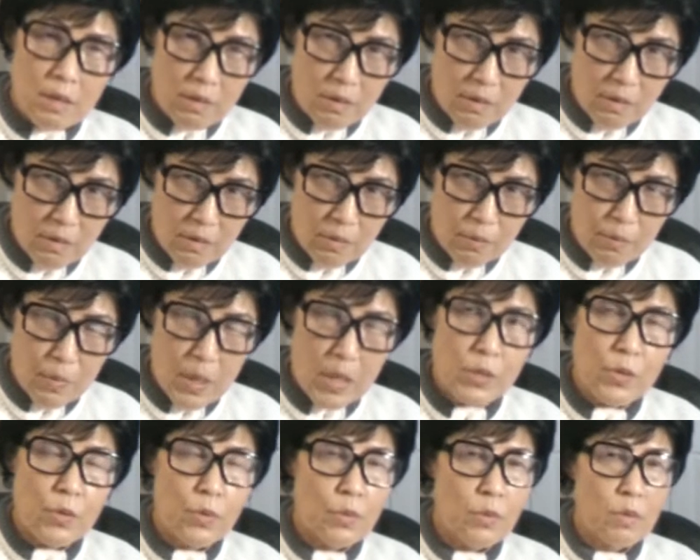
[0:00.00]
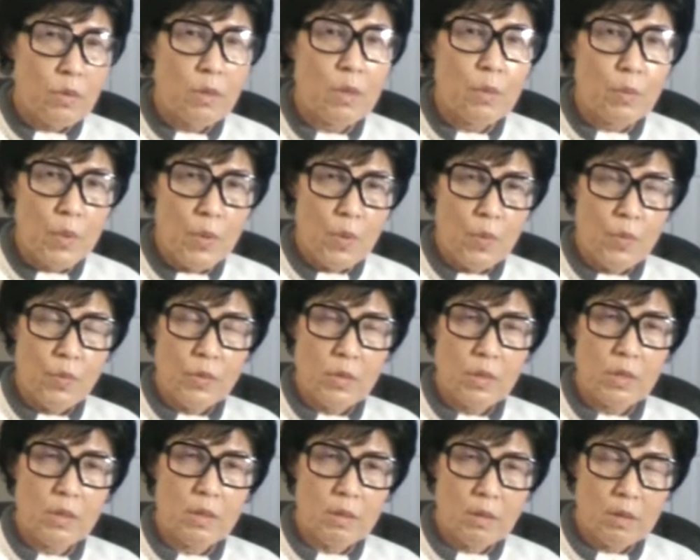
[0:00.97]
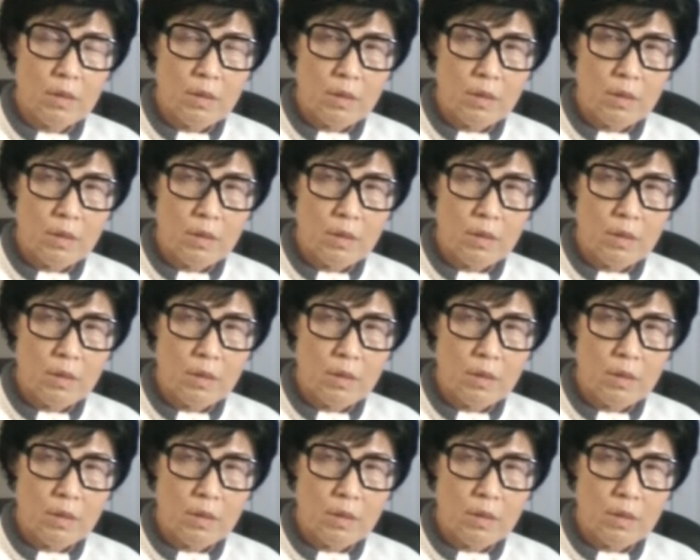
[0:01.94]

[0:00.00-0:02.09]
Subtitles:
the muscle to the bones, the